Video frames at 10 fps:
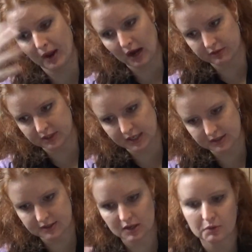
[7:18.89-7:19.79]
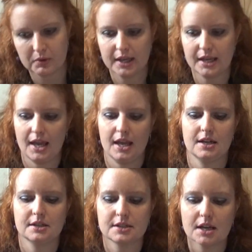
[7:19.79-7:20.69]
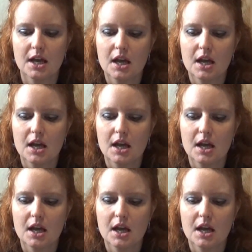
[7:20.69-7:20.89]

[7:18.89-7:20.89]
Paradise Regained.